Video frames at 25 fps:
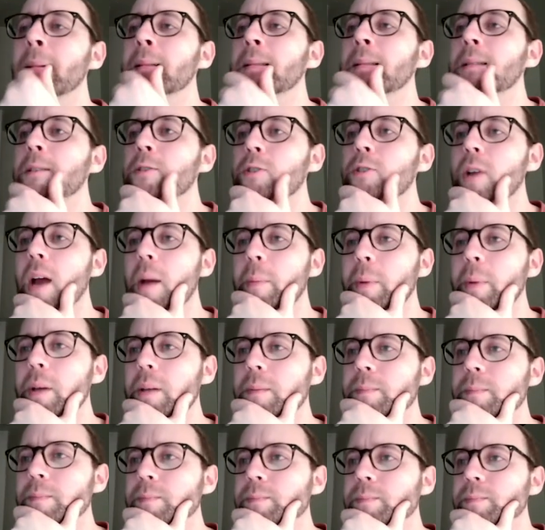trap it,
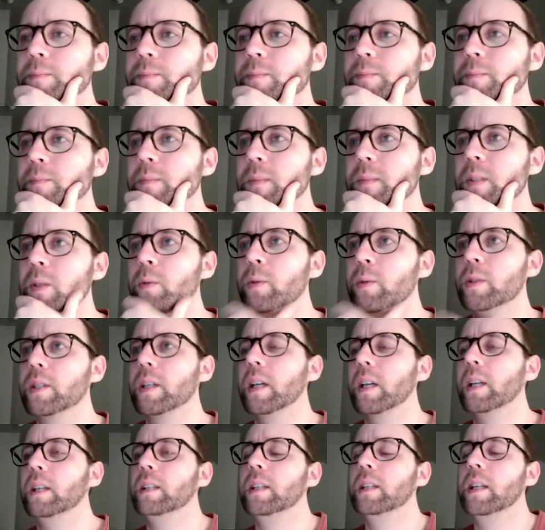which
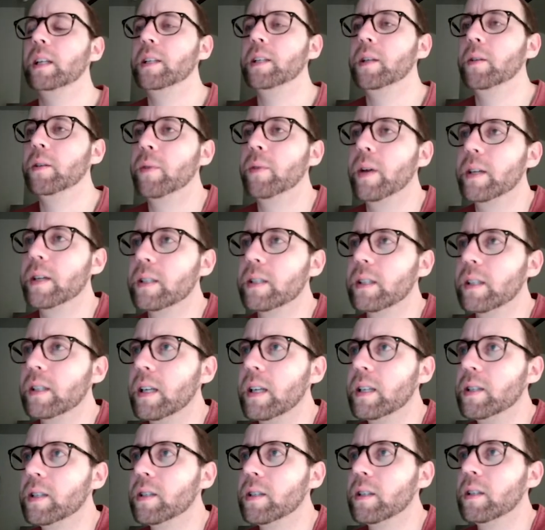kind of led to the
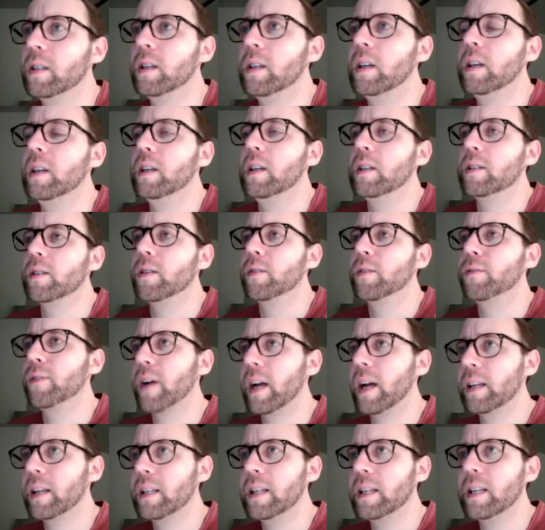resignation. So
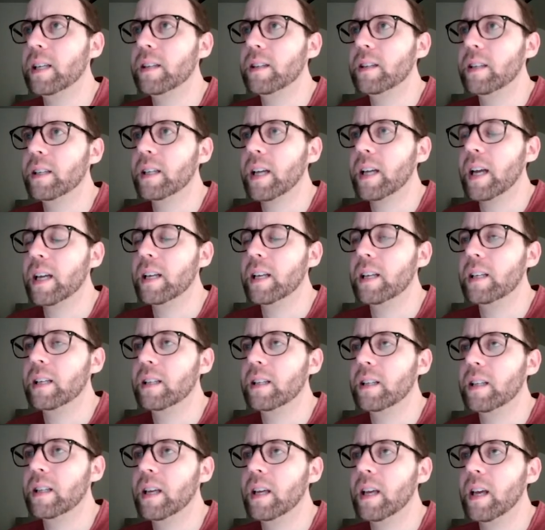finally getting the knight into
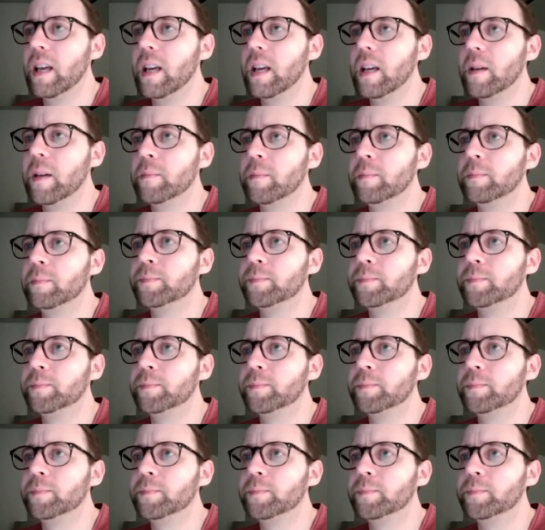the game.